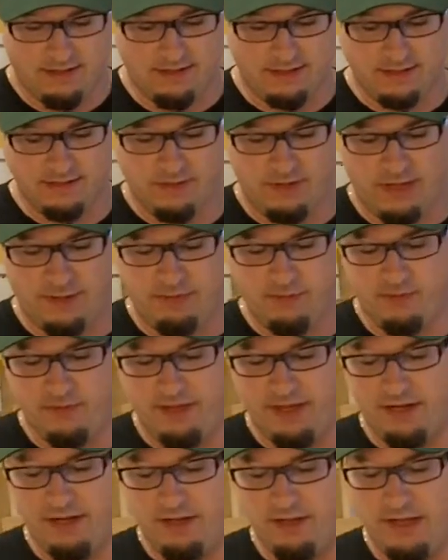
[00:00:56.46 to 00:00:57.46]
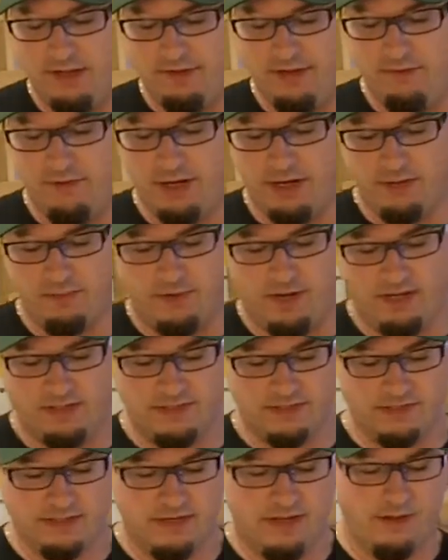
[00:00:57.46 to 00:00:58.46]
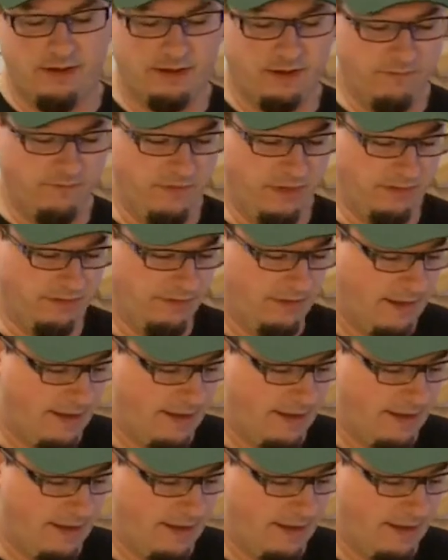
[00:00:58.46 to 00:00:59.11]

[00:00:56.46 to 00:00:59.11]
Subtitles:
Not too happy with that. Do you have any recommendations on how I can fix